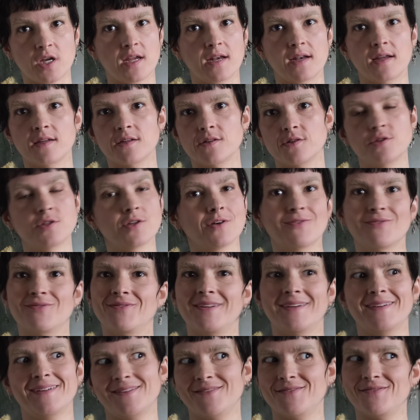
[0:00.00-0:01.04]
and I don't
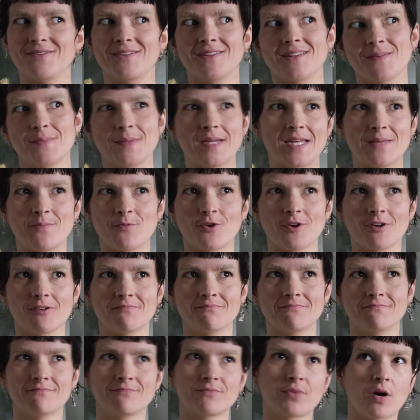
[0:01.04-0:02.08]
like using them anymore.
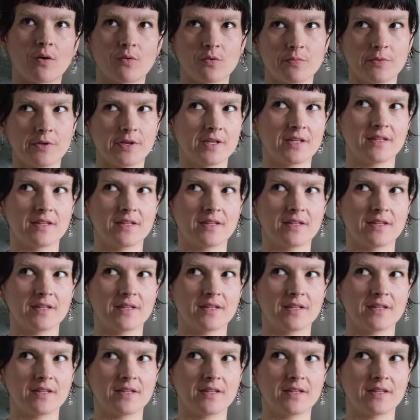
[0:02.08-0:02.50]
Probably